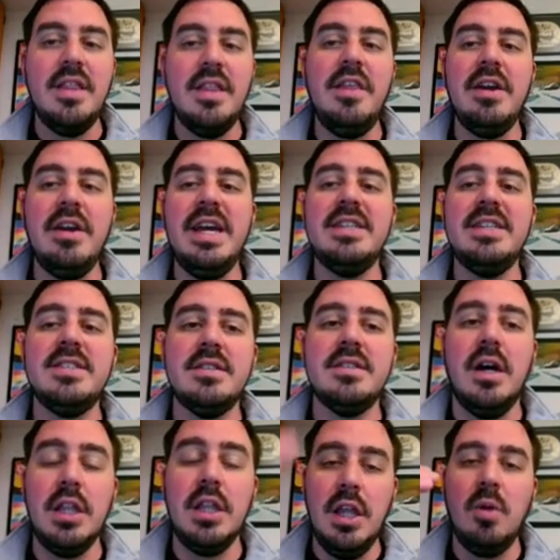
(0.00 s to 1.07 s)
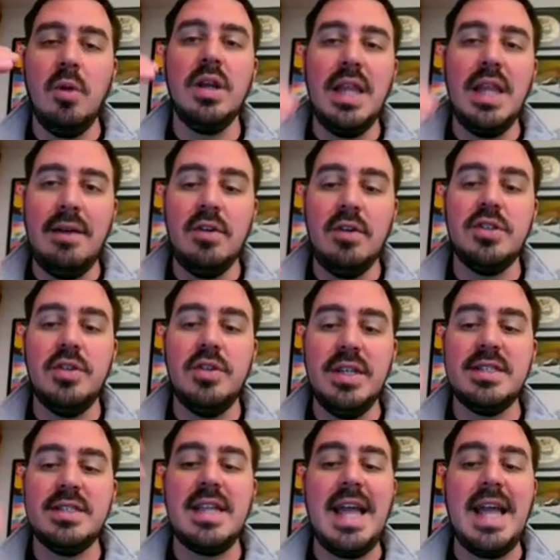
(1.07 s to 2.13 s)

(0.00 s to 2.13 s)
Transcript: There is a lower level to this that